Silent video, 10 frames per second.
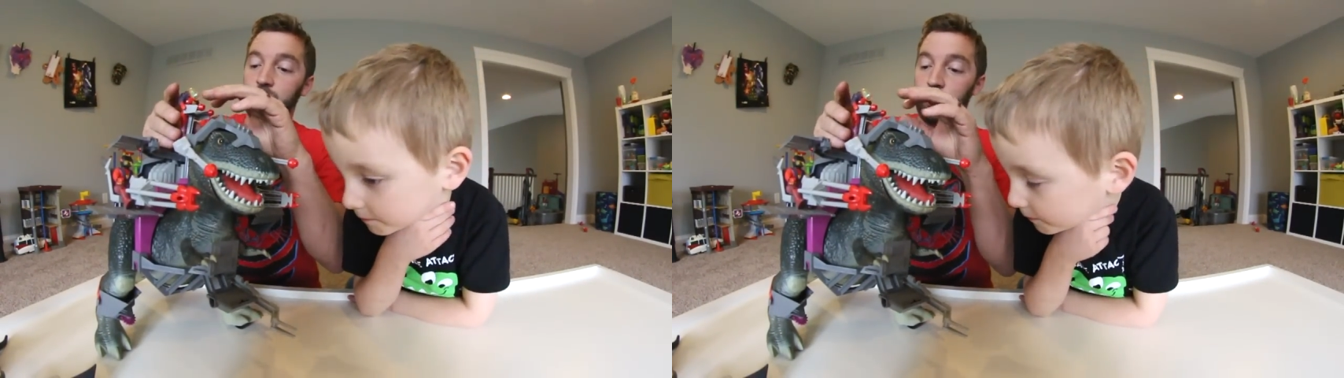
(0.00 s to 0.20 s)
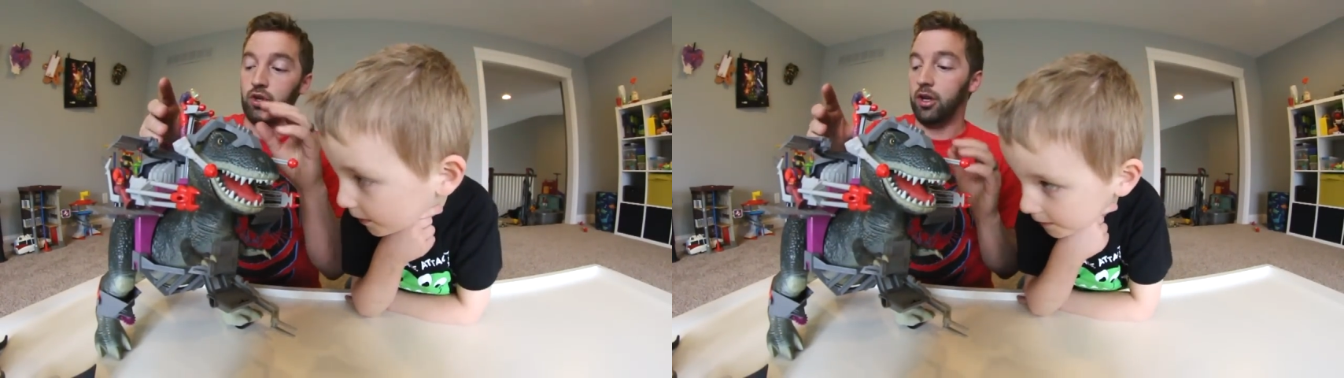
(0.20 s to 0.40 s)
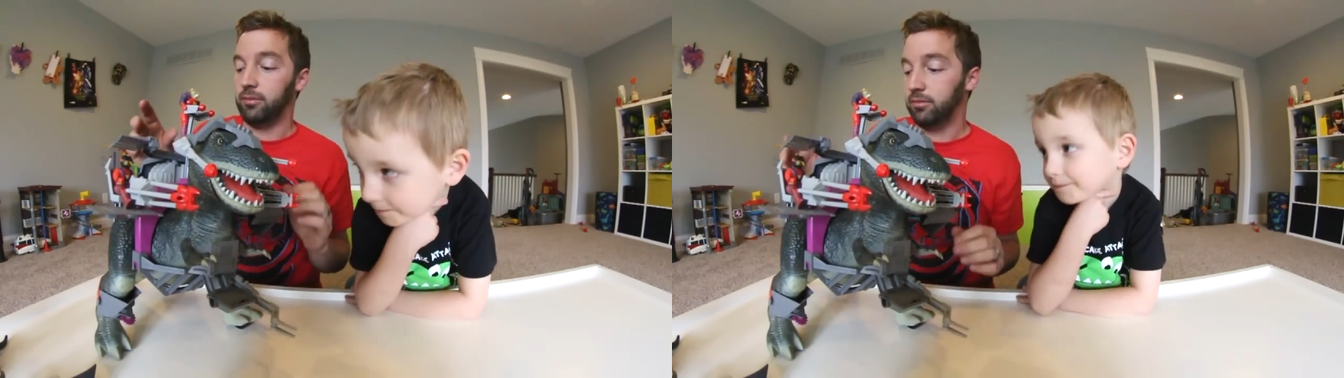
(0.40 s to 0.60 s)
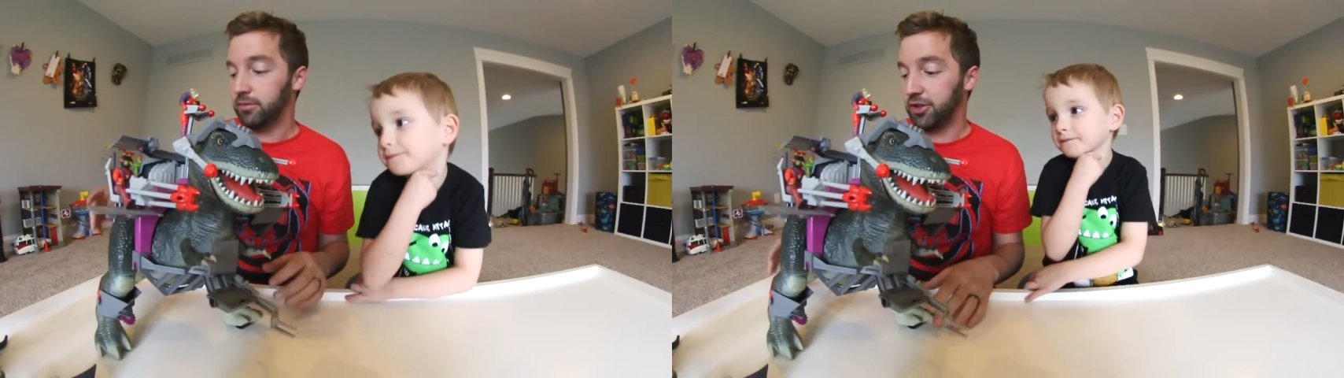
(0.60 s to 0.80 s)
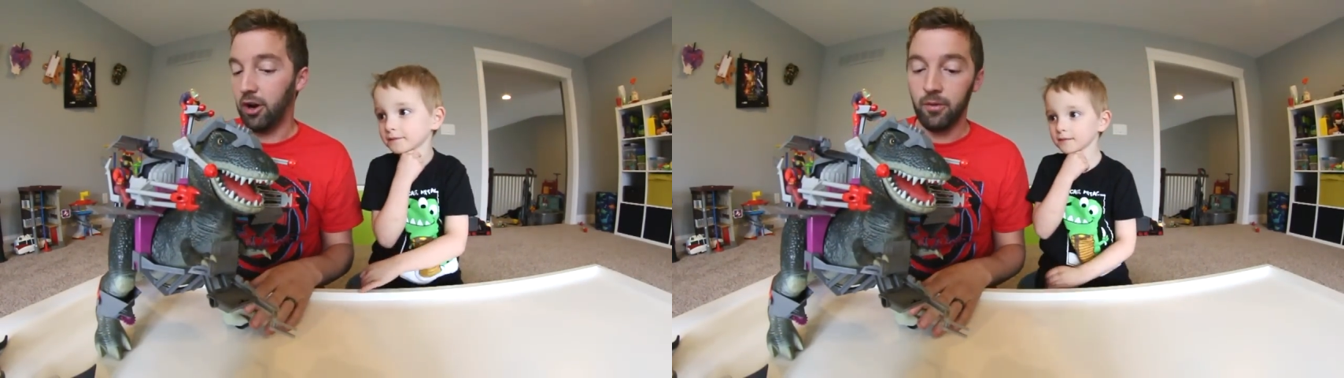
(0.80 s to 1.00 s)
Speaker 1: you should.
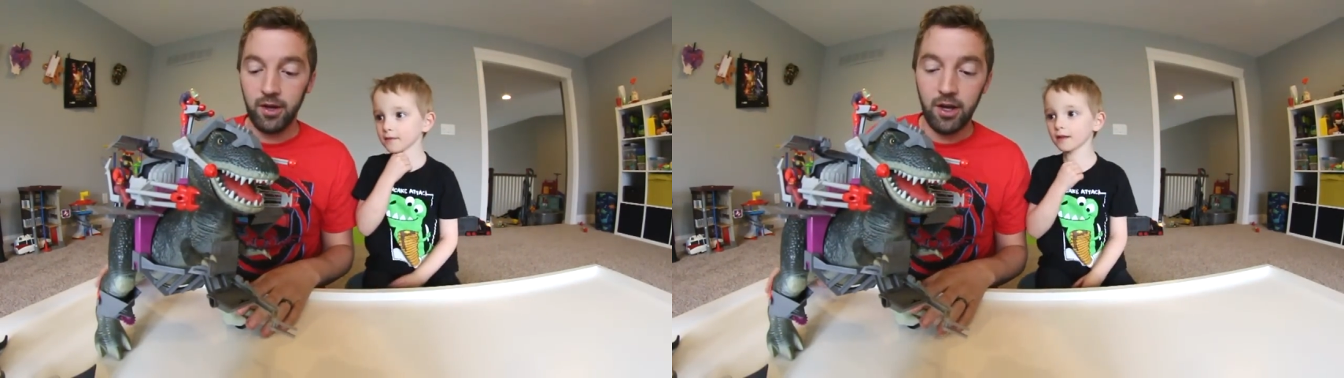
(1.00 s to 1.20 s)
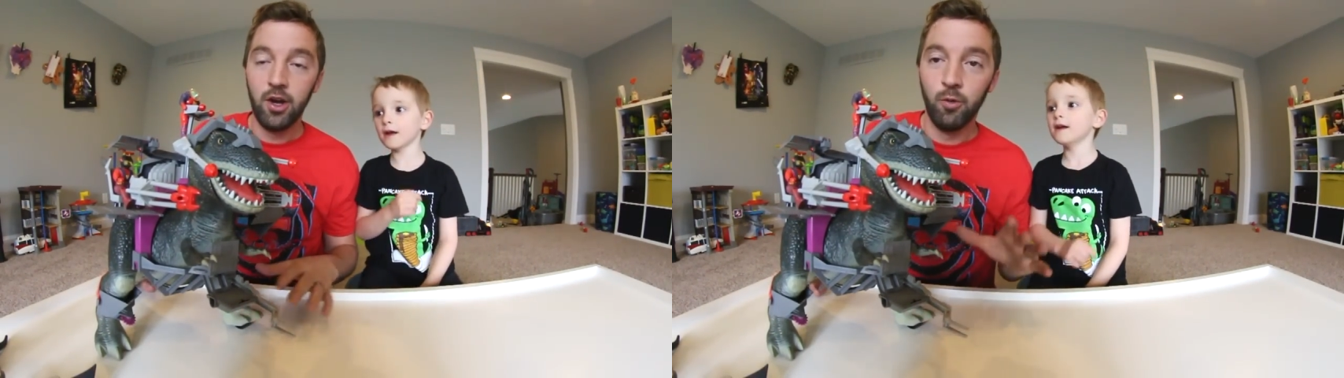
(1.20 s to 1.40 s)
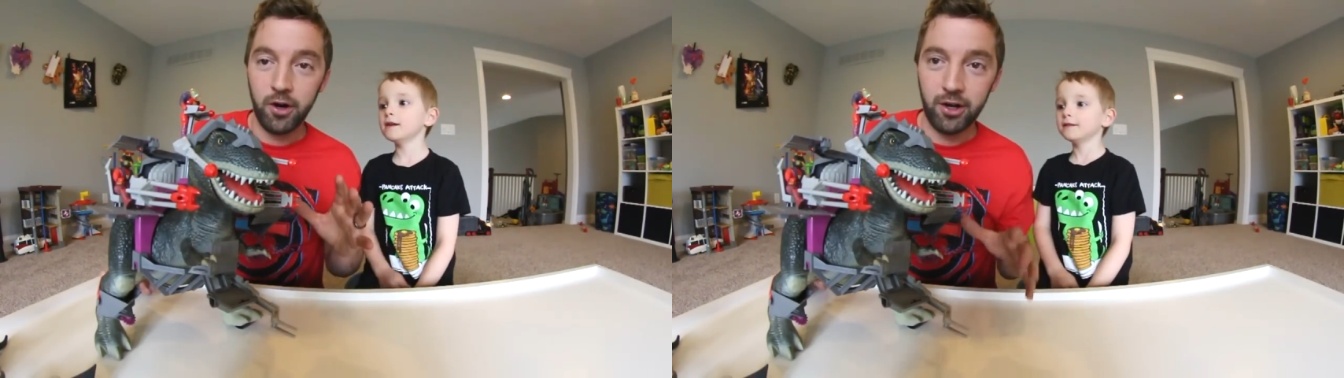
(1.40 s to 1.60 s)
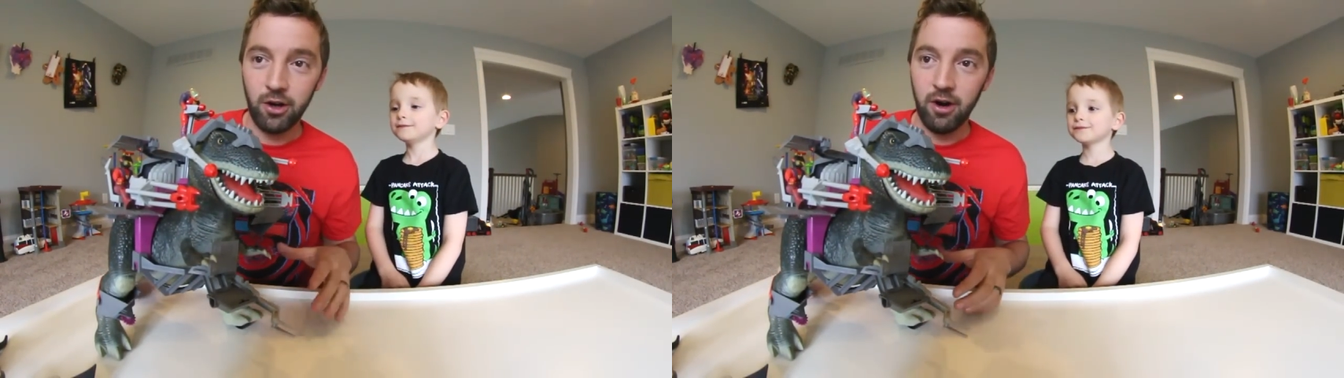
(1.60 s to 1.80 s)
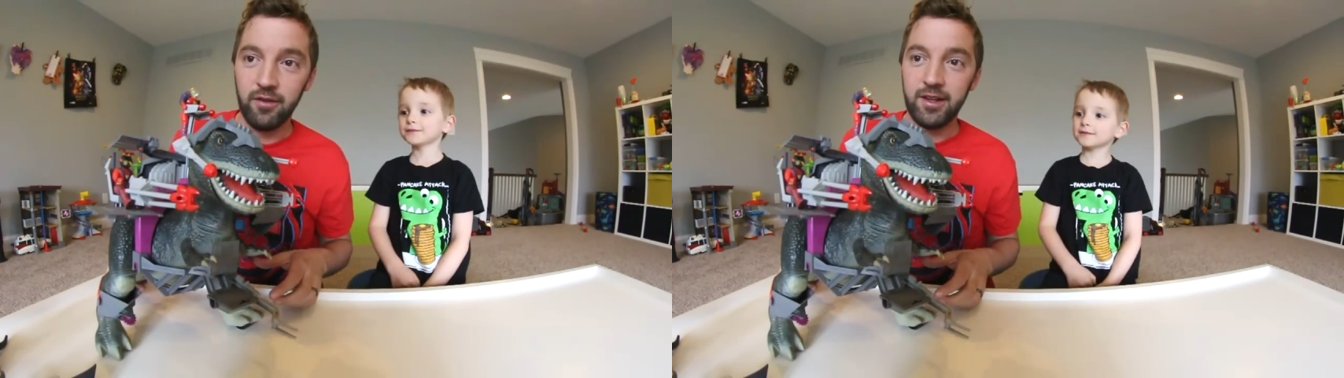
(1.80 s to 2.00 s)
So, we're gonna
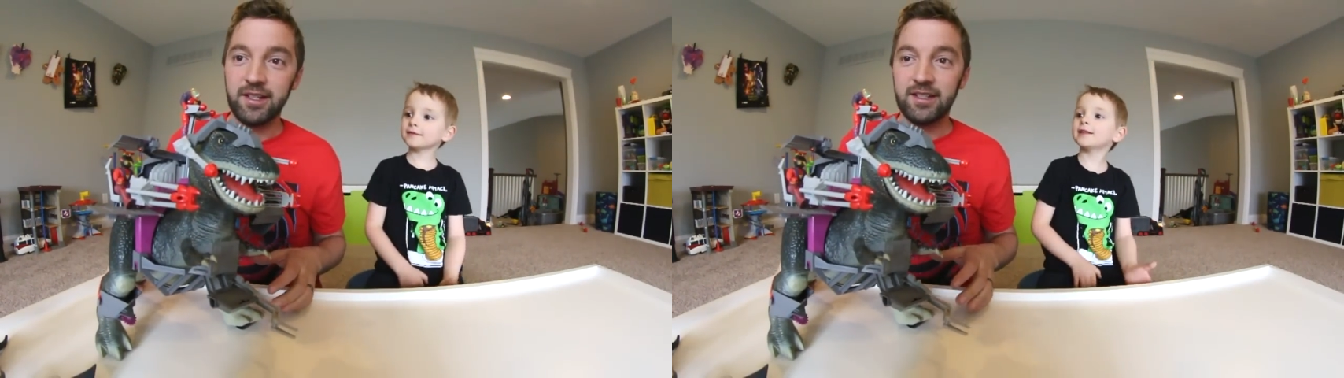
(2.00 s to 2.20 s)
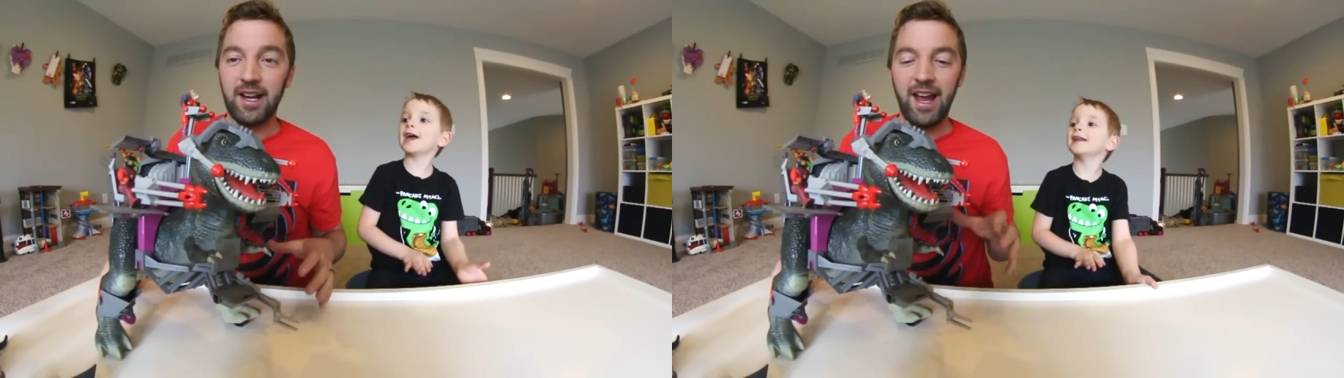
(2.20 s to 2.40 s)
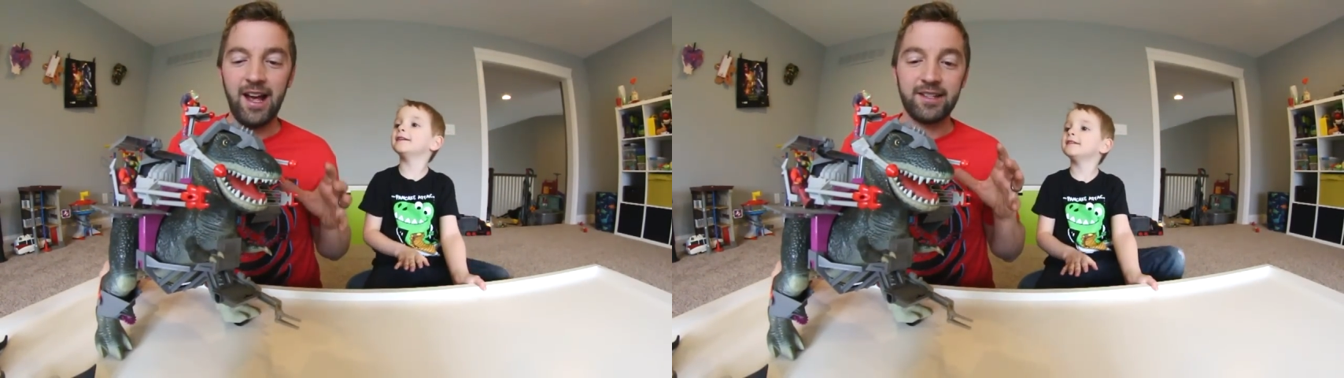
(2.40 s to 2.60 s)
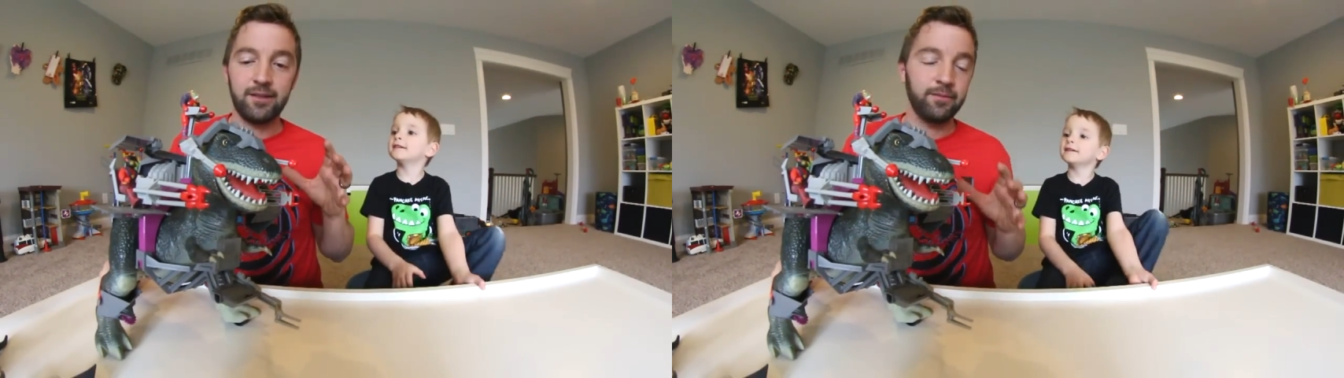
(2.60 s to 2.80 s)
go over this. This yeah. guy has...